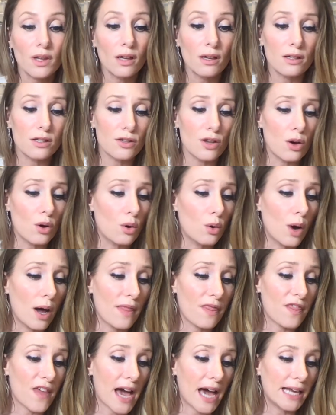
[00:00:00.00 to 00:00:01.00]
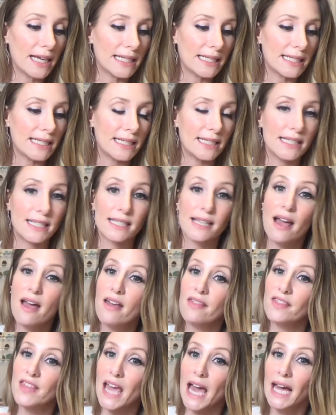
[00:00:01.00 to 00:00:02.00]
So that is
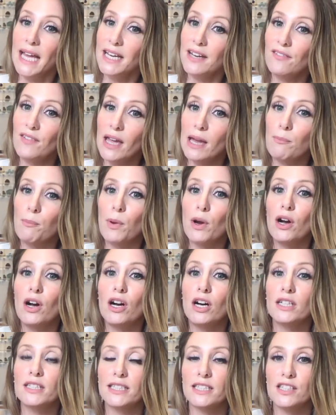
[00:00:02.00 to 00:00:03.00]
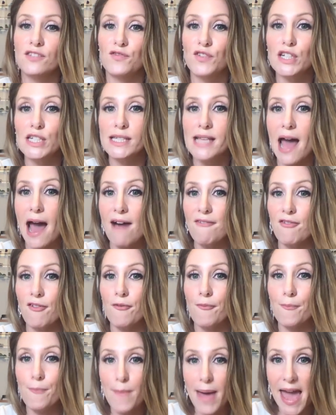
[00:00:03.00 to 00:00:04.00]
the end of April to the first half
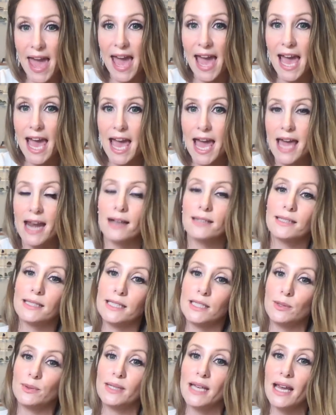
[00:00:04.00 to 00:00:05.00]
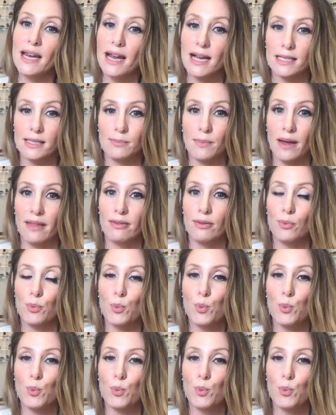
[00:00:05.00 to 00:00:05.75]
of May, and I'll see you again next month.